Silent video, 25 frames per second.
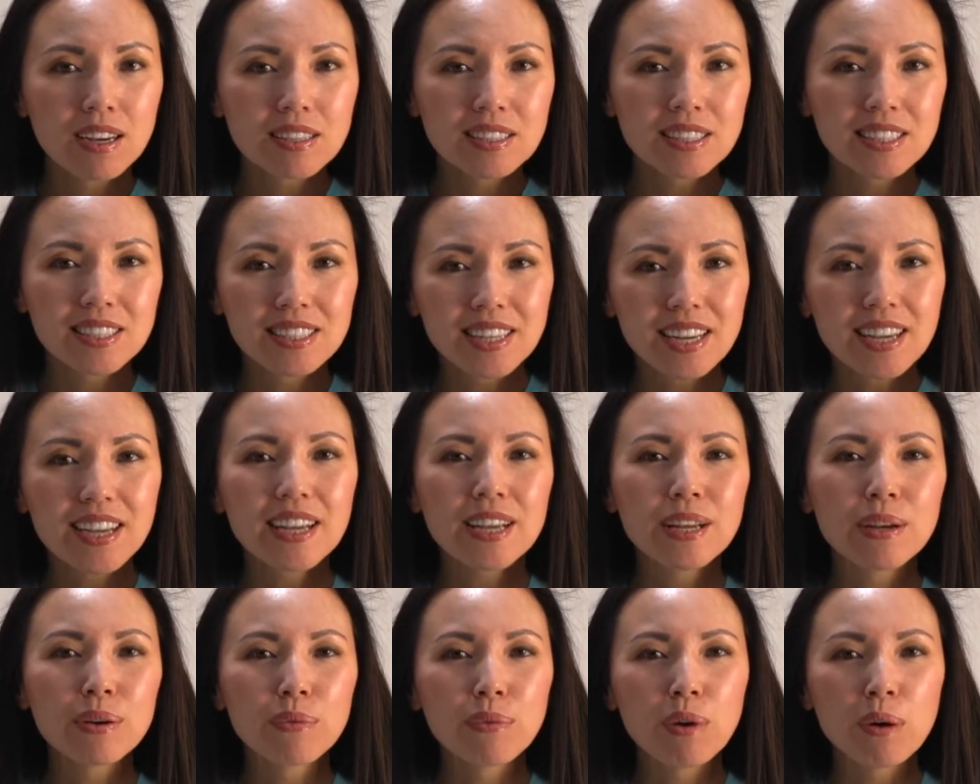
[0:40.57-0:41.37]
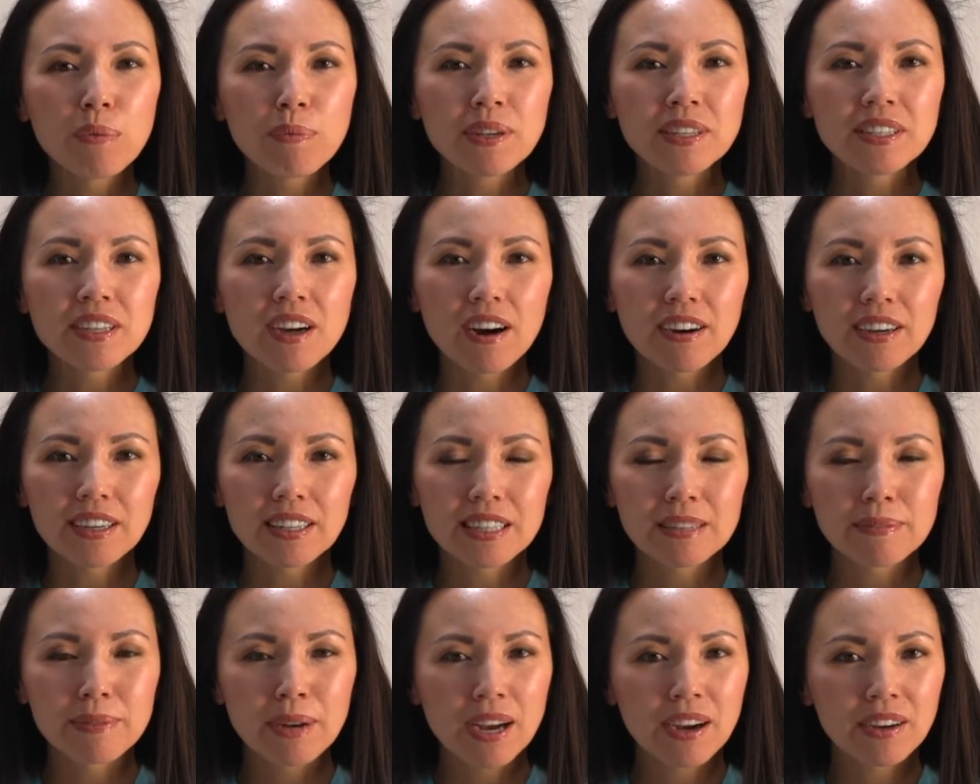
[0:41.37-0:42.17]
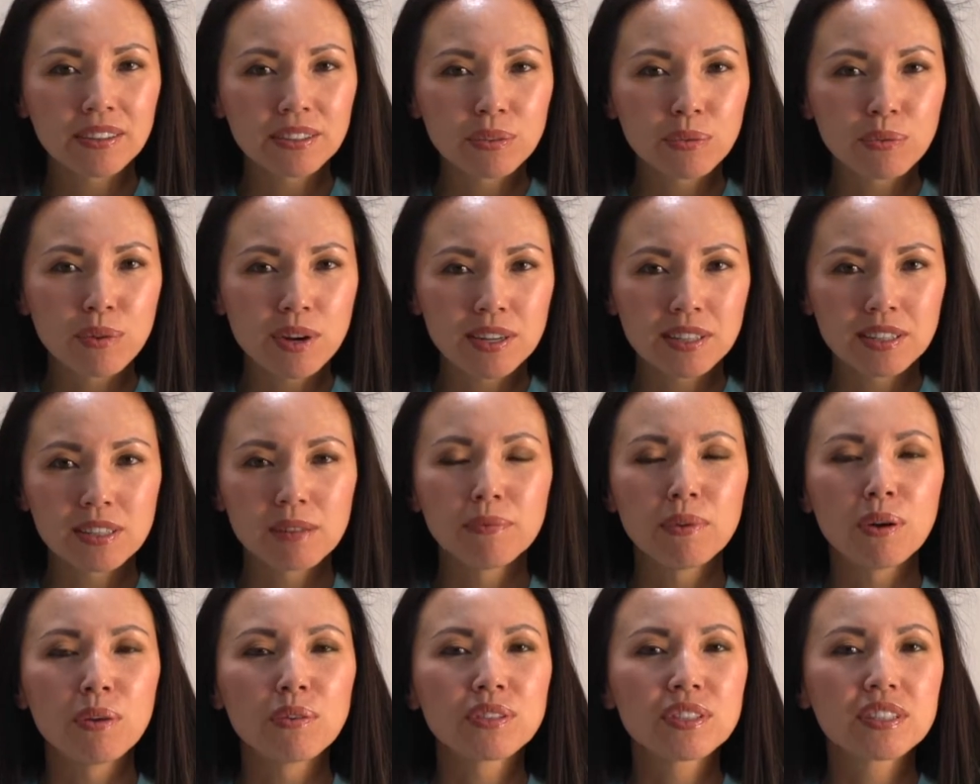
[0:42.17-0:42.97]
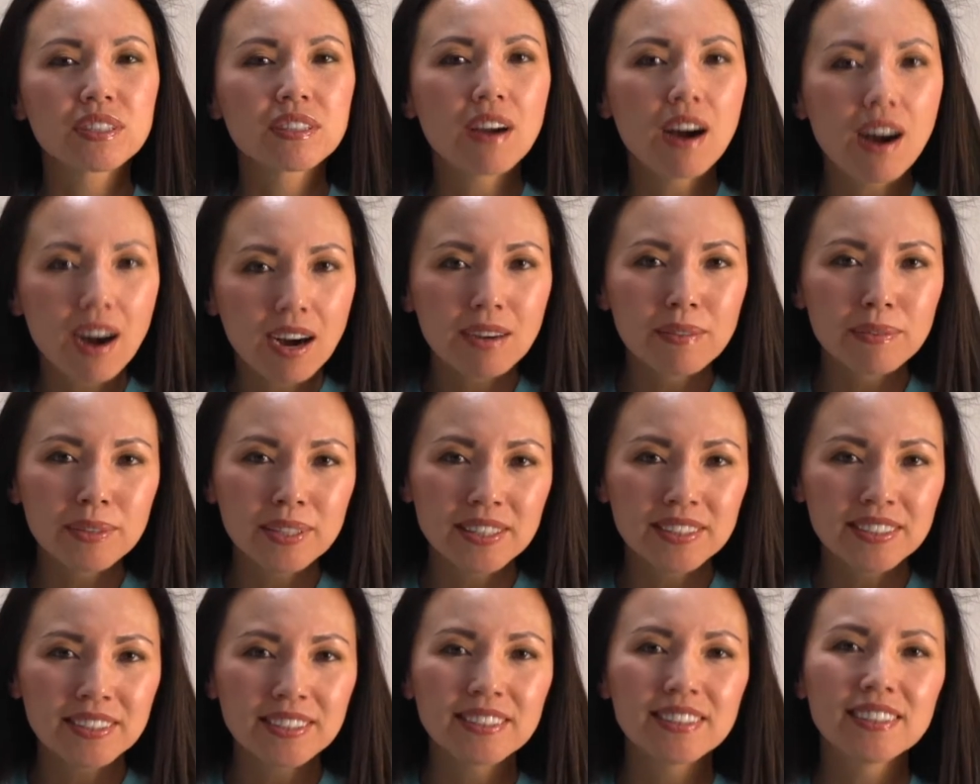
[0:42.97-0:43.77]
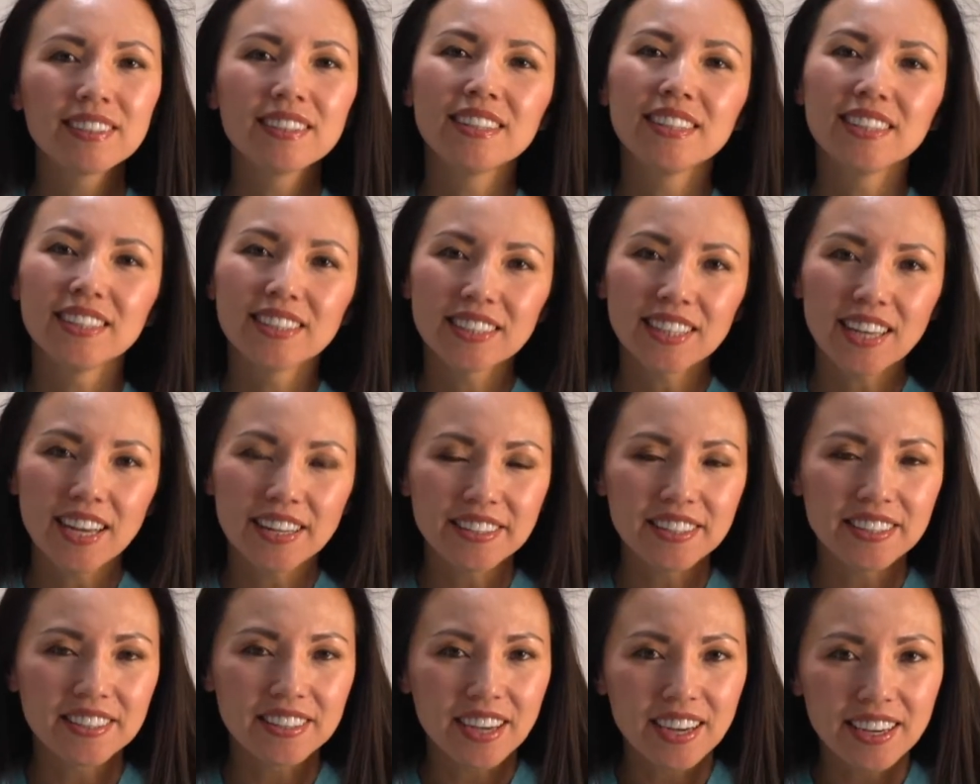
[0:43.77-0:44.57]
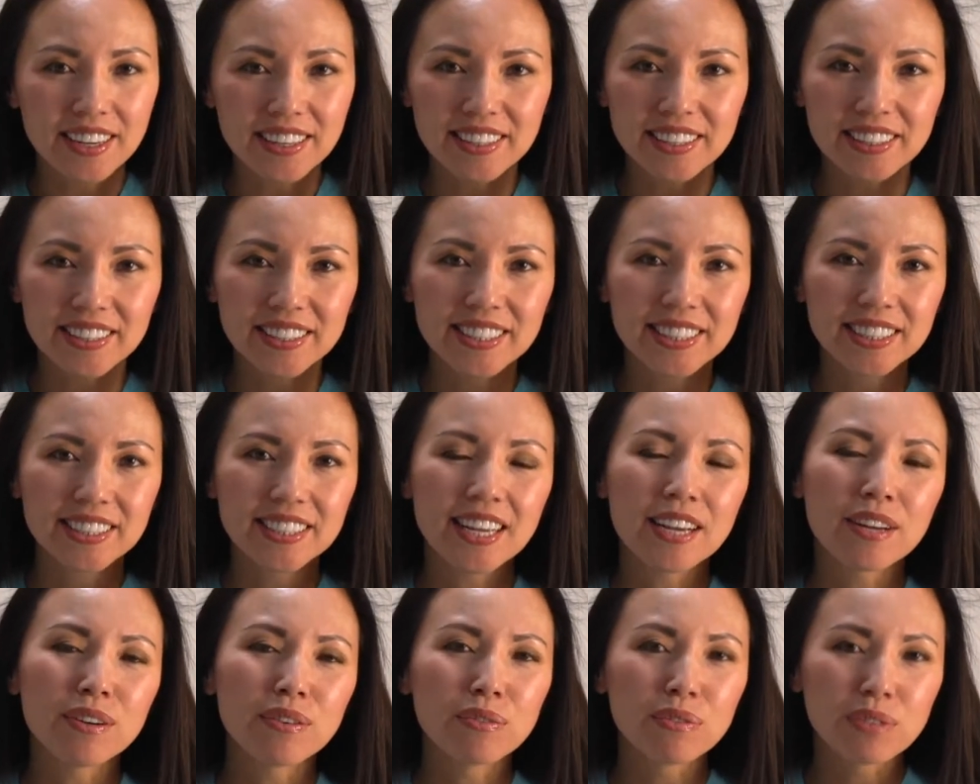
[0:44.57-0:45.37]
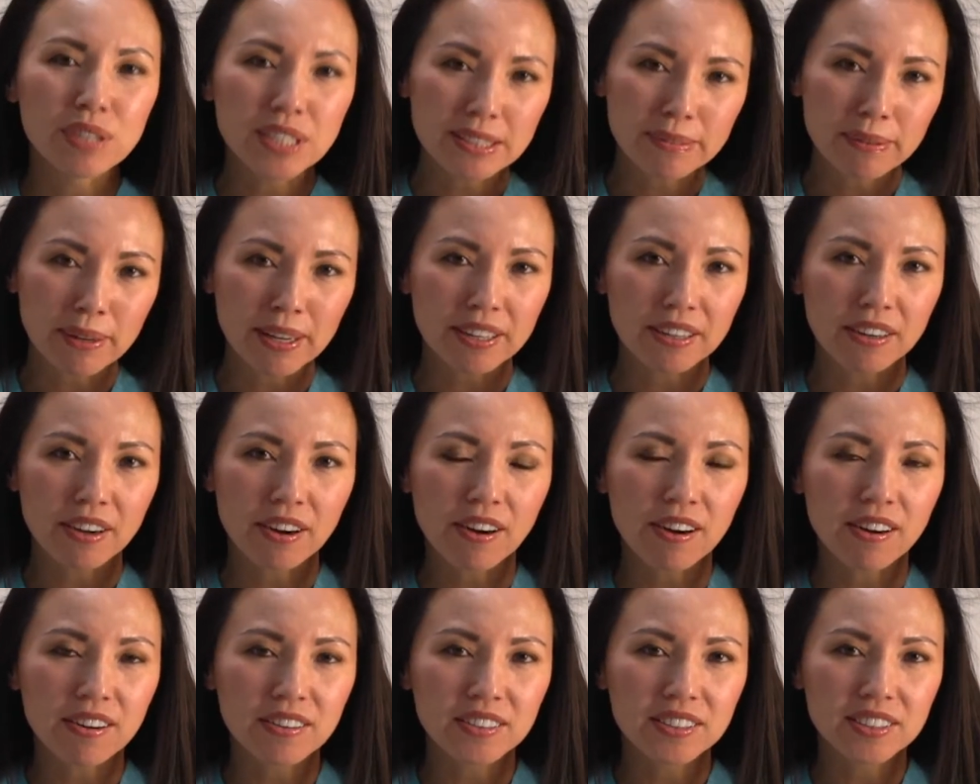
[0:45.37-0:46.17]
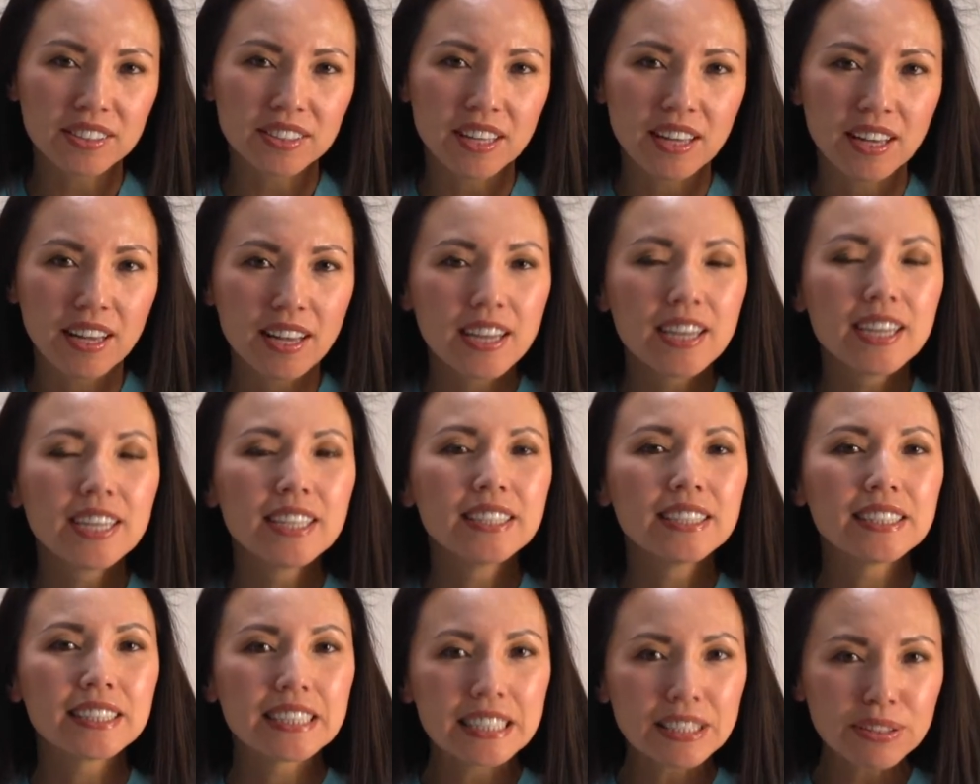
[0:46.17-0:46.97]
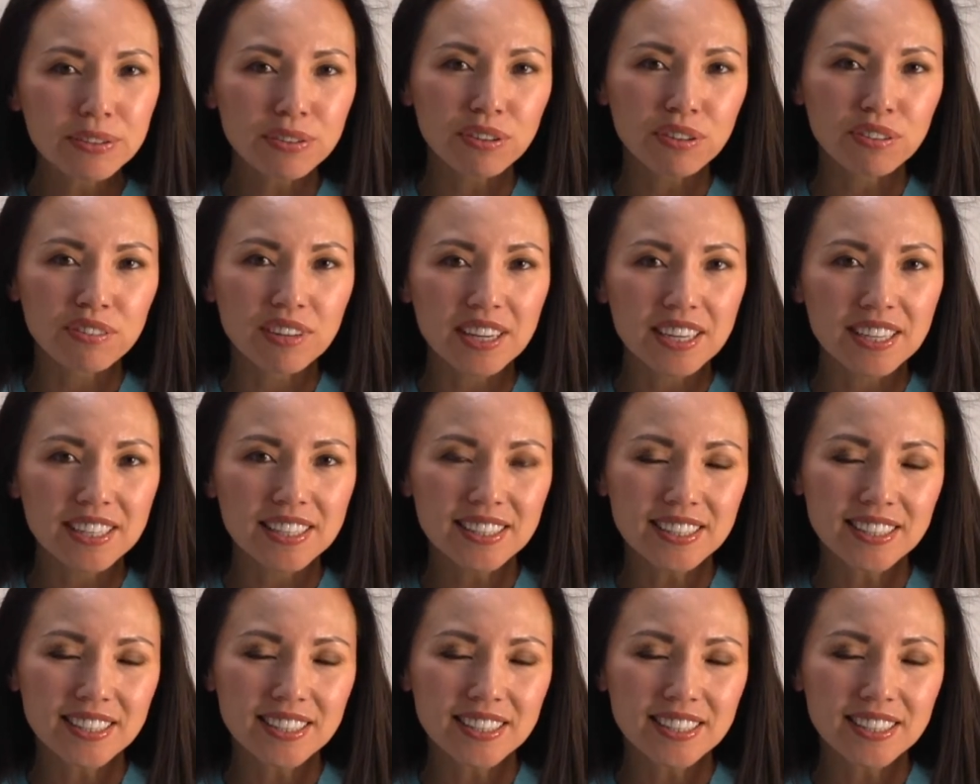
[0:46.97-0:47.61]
Today we'll be talking about one of the most common tendonitis and wrist pain cause, Quervain